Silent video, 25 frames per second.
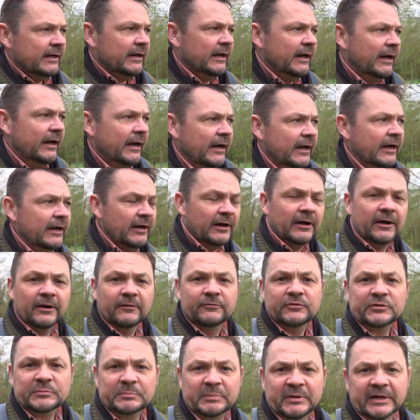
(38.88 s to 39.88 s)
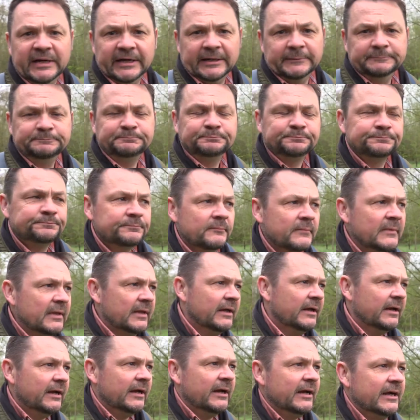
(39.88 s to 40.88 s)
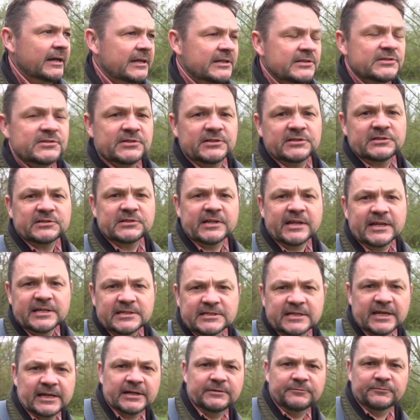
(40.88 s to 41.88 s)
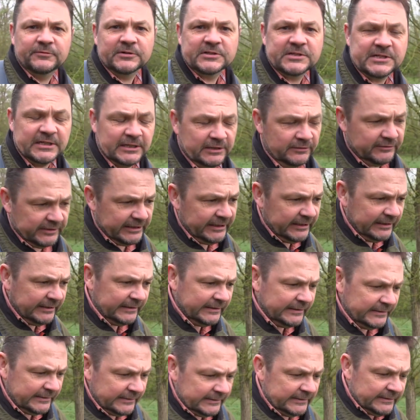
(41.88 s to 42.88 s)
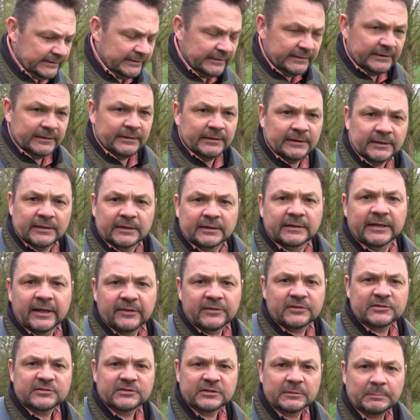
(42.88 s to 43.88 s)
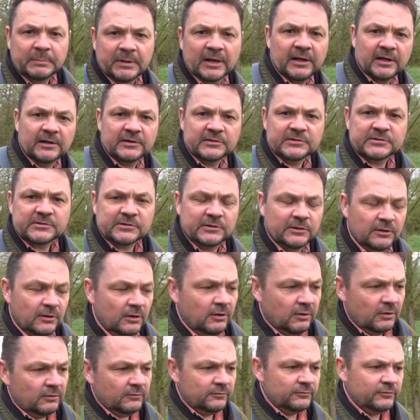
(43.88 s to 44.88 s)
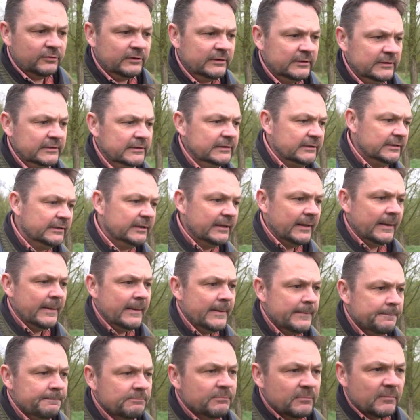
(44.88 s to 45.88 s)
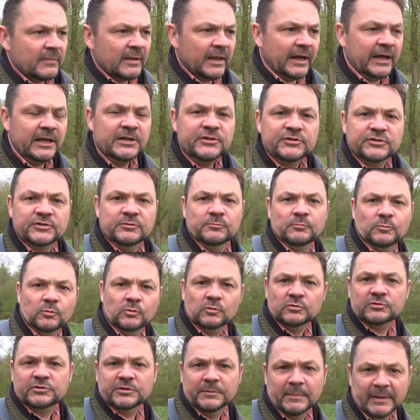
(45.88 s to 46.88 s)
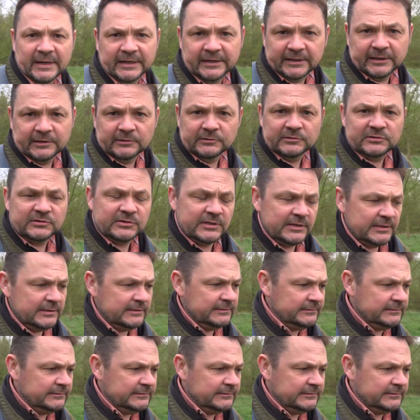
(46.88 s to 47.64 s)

uh, of spring. Uh, it's the snake's head fritillary. Now, this is a plant of ancient water meadows,